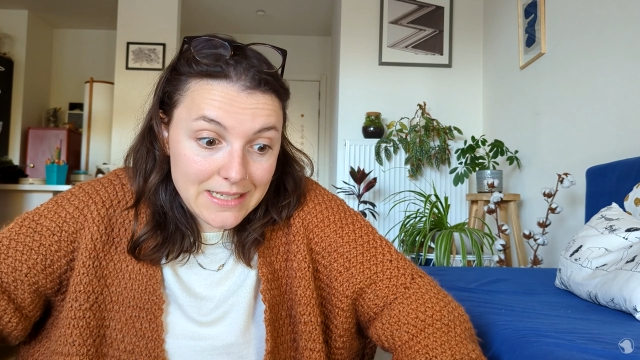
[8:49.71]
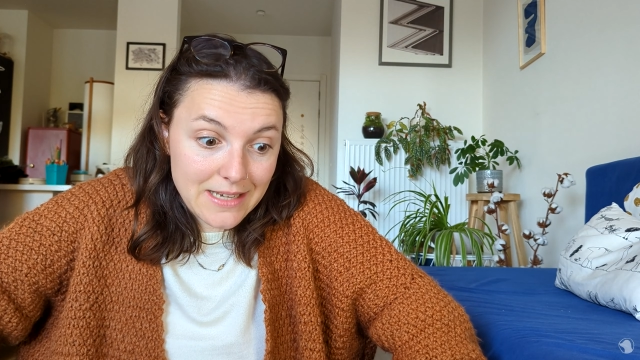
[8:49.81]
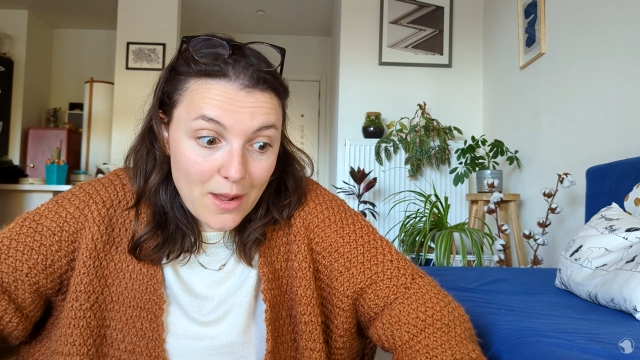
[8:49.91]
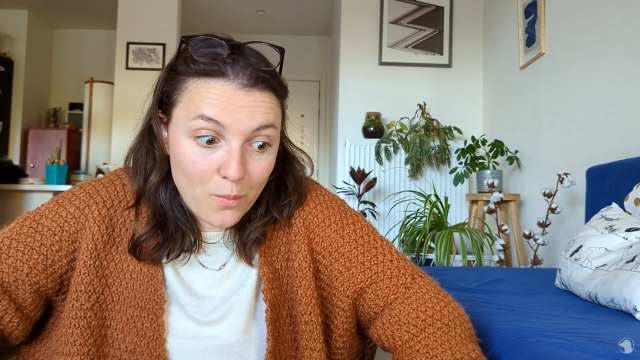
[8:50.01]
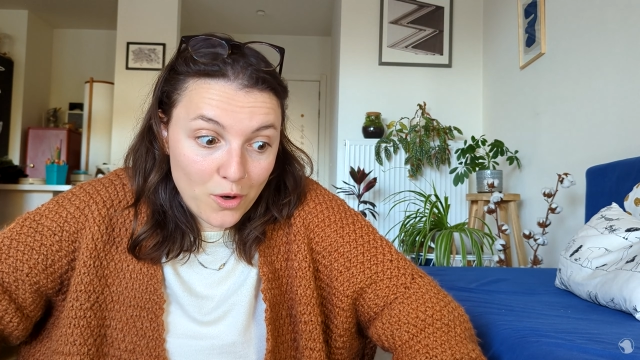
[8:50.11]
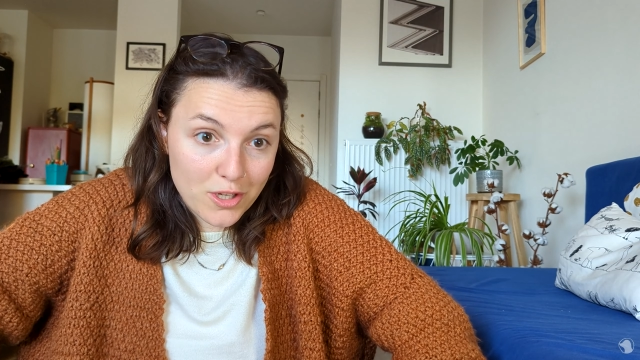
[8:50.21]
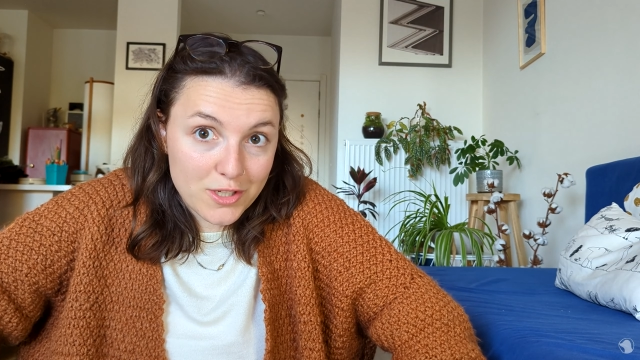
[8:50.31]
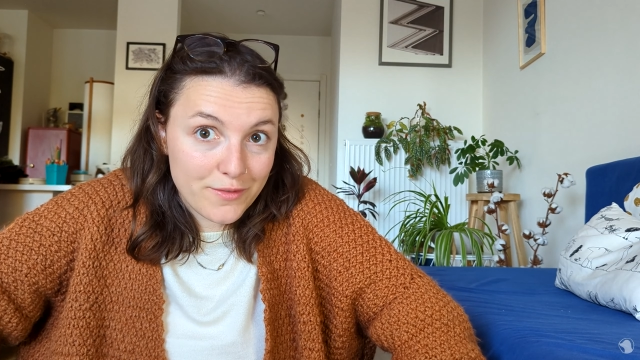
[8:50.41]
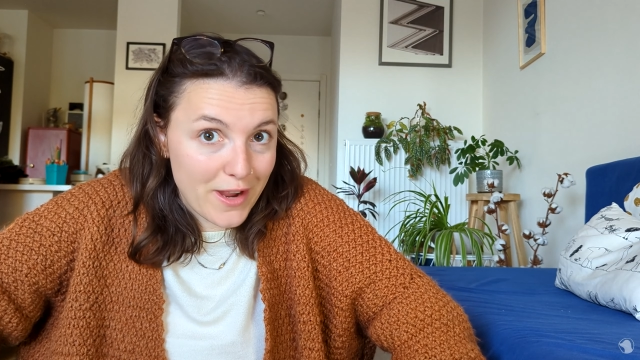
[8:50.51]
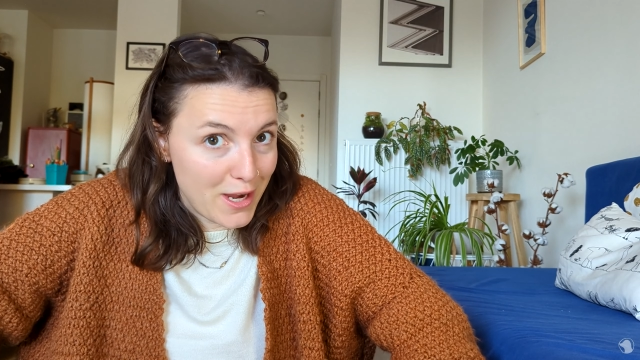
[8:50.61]
that
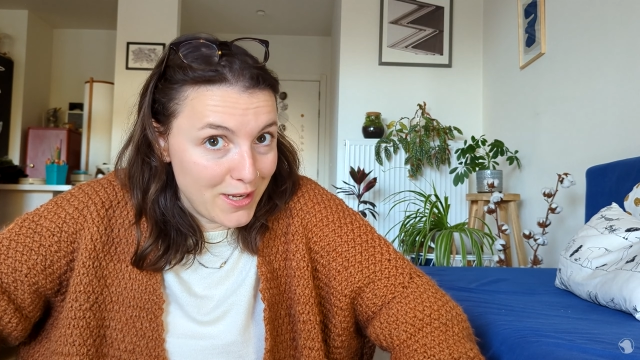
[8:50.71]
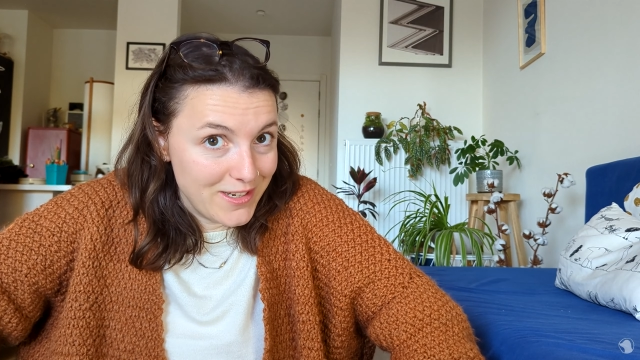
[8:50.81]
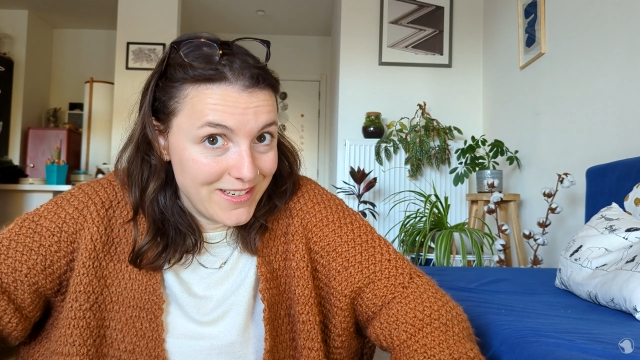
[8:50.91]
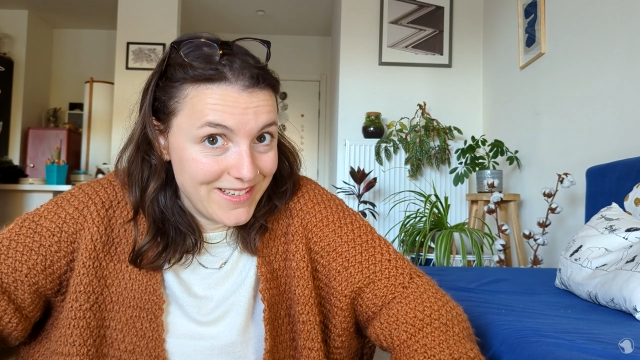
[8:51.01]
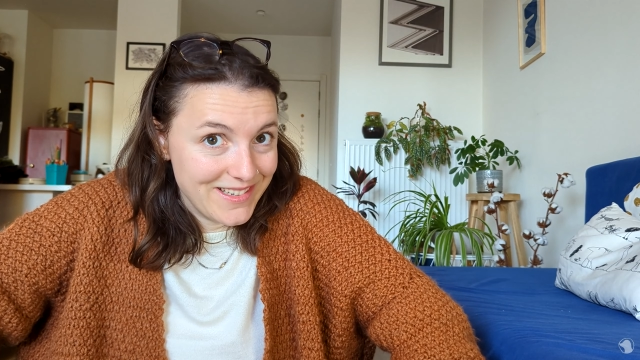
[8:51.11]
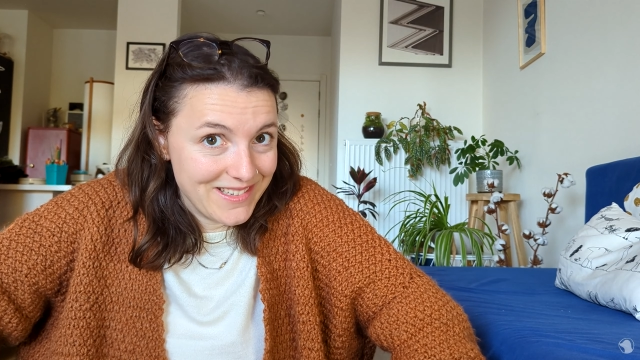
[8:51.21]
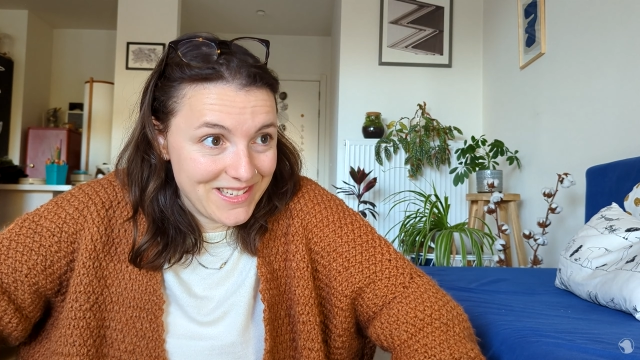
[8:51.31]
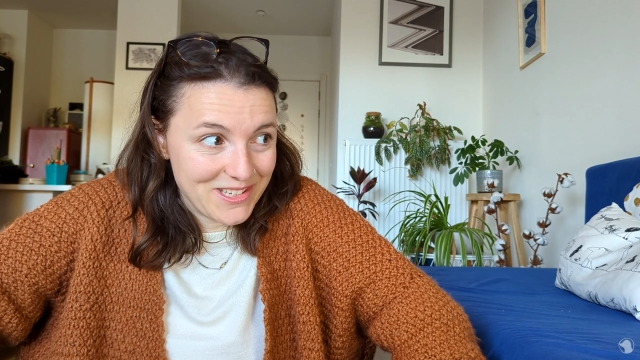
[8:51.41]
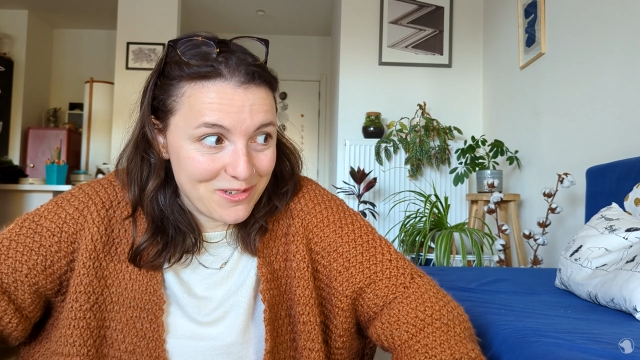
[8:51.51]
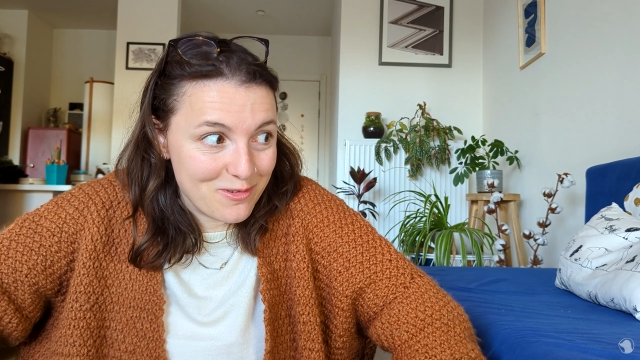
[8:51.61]
works fine.
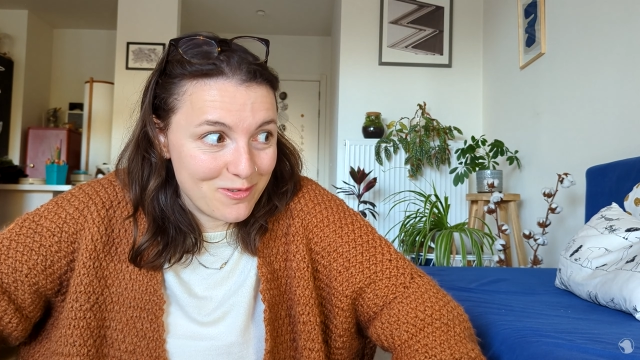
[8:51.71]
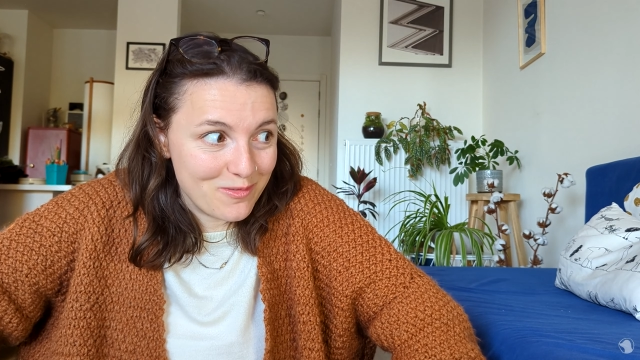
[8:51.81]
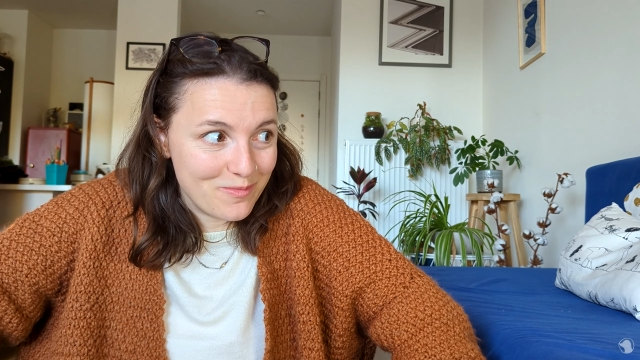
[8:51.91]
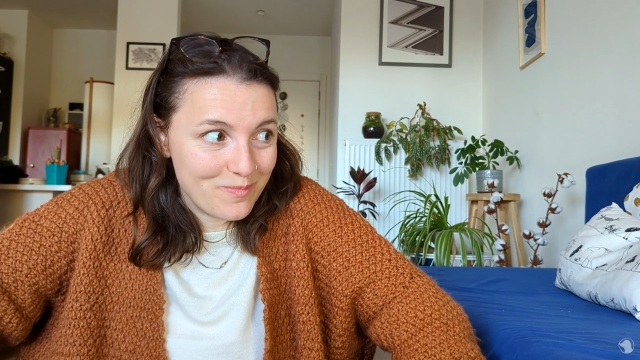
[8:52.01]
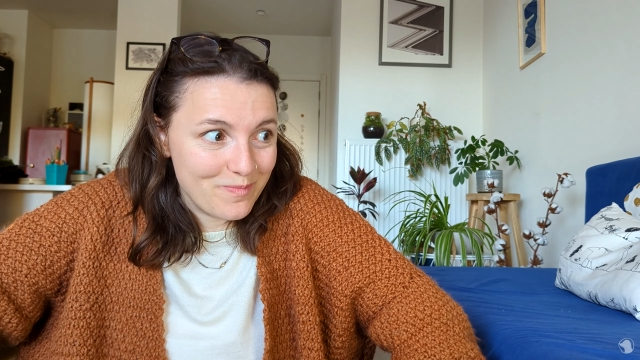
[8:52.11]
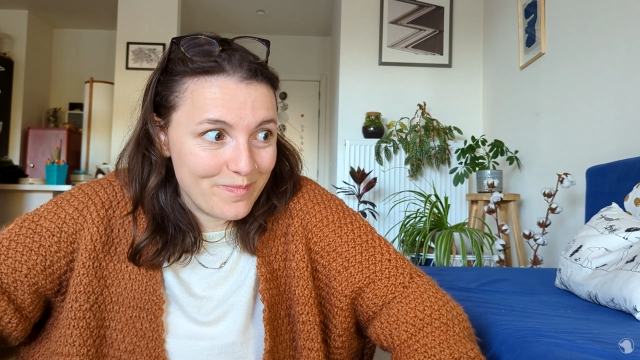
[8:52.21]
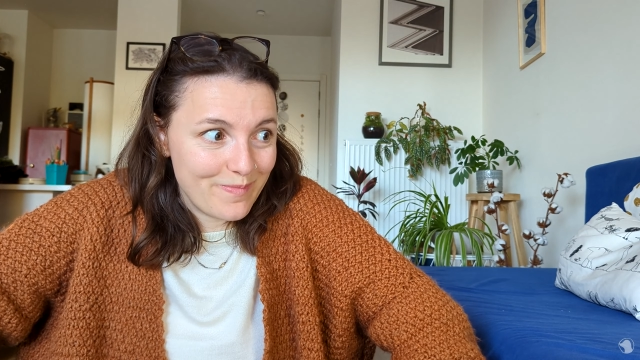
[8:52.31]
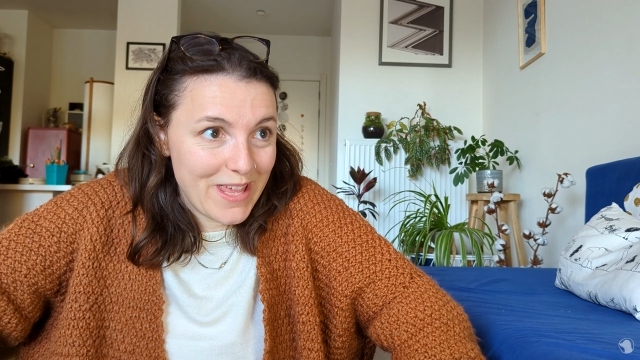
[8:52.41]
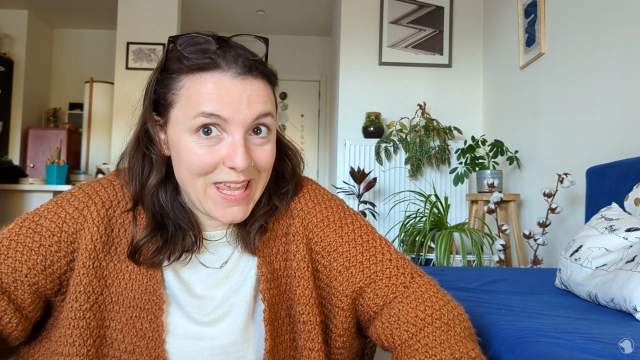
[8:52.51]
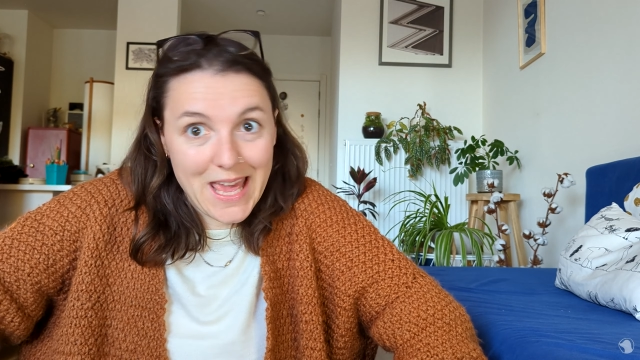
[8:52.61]
So
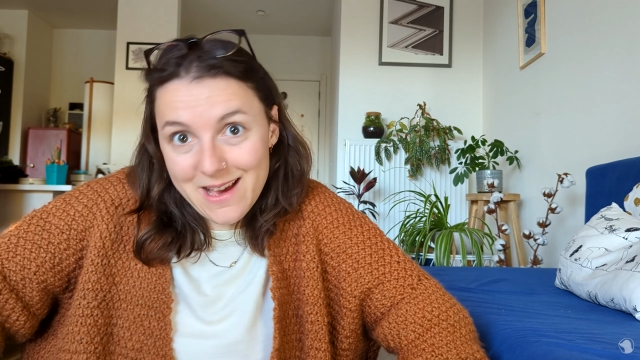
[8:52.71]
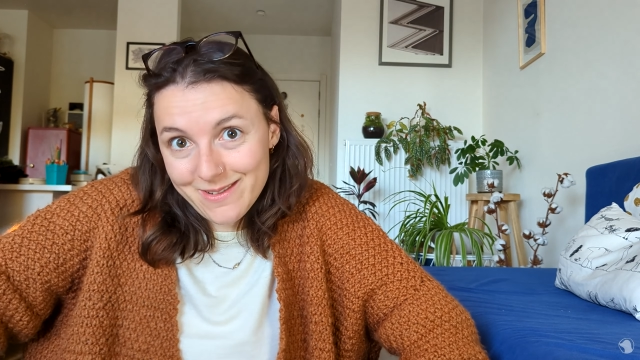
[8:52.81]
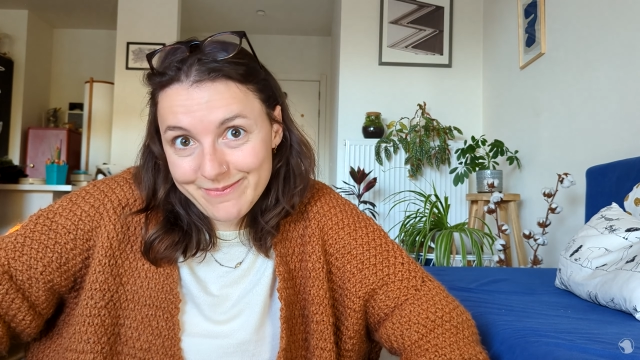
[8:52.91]
yeah.